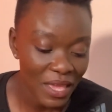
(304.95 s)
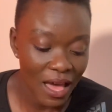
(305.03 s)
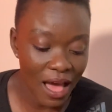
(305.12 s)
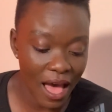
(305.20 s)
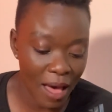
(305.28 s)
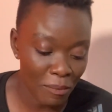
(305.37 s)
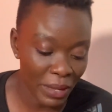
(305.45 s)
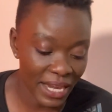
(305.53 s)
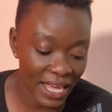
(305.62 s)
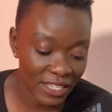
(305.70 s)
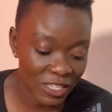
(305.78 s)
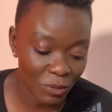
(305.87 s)
Um, my
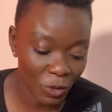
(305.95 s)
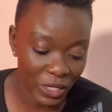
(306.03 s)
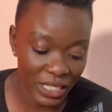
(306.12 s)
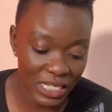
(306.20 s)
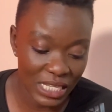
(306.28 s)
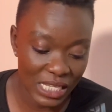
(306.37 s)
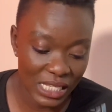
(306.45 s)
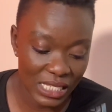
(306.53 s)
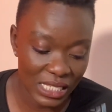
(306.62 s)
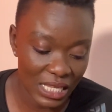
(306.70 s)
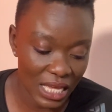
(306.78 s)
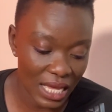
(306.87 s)
next point
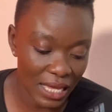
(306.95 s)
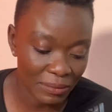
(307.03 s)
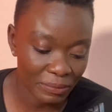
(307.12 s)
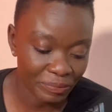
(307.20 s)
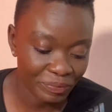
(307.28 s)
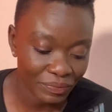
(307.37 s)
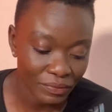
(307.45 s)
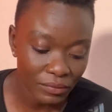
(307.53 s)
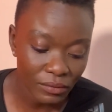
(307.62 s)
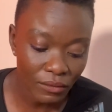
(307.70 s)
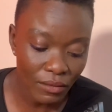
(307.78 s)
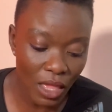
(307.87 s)
is um,
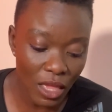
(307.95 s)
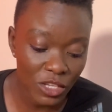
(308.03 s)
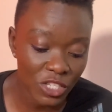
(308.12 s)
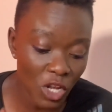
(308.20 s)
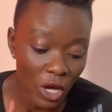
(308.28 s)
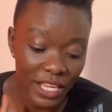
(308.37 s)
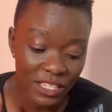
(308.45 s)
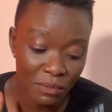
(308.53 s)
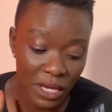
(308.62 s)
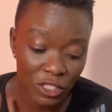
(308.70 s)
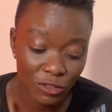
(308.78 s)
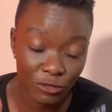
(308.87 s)
stock as
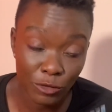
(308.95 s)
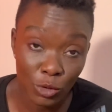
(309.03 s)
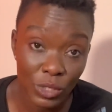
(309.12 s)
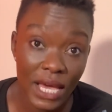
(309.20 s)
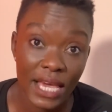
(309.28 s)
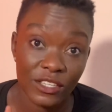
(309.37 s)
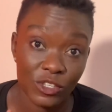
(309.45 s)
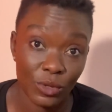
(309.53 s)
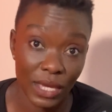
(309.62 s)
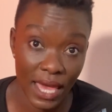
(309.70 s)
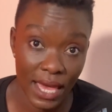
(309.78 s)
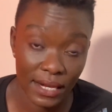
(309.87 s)
much food as you
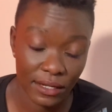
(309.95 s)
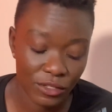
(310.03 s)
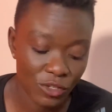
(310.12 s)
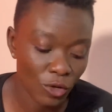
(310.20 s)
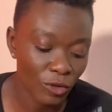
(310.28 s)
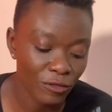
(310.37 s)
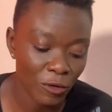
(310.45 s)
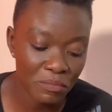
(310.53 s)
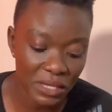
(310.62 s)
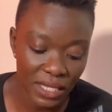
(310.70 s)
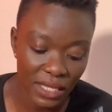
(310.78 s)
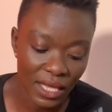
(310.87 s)
can. So for
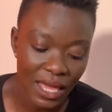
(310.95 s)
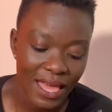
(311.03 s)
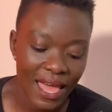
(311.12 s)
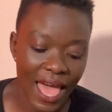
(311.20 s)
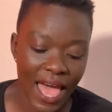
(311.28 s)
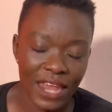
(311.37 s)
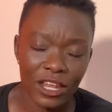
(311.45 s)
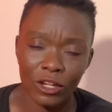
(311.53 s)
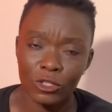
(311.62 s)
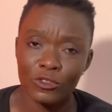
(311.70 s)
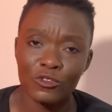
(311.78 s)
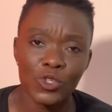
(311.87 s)
me, I had a
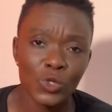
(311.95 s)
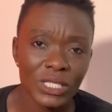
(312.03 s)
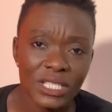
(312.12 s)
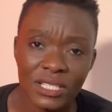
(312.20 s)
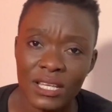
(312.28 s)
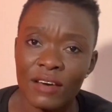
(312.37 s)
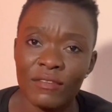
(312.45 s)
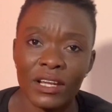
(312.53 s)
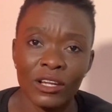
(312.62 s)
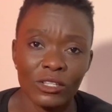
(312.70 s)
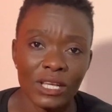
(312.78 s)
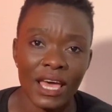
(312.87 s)
lot of sweet stuff. I,
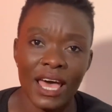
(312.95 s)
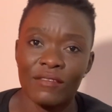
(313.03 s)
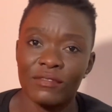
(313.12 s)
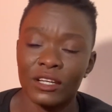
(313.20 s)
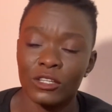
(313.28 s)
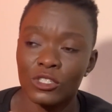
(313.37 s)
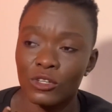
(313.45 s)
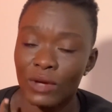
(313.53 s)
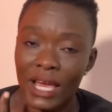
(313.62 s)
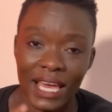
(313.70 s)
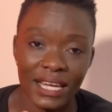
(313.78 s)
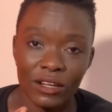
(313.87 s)
lo I have a lot of, I
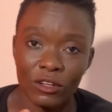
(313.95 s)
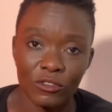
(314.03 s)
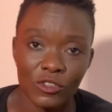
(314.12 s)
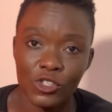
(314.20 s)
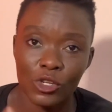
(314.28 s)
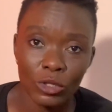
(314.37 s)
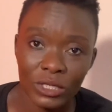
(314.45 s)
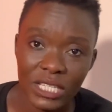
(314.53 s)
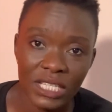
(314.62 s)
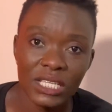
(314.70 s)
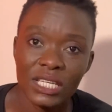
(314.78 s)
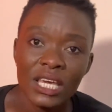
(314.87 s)
had a lot of
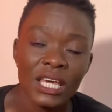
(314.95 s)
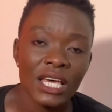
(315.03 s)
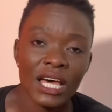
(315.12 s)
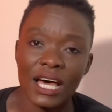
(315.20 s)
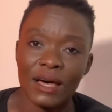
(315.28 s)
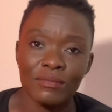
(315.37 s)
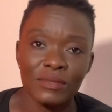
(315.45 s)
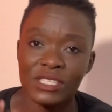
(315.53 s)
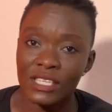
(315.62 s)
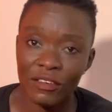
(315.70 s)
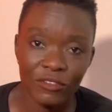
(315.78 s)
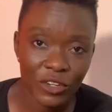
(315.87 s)
salty, um,
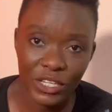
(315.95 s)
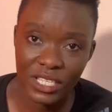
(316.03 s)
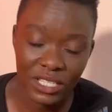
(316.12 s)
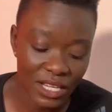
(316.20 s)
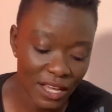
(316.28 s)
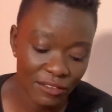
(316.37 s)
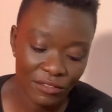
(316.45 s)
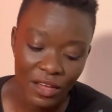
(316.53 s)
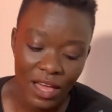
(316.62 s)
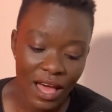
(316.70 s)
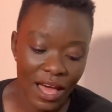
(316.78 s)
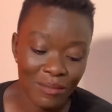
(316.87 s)
savory stuff.
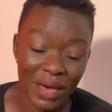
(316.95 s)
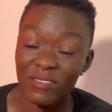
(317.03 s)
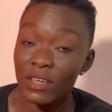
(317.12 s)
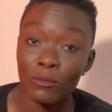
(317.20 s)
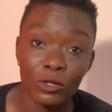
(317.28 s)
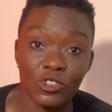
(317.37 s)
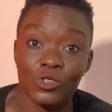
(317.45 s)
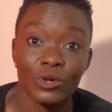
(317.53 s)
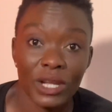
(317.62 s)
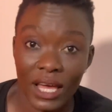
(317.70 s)
Um, I even bought soda.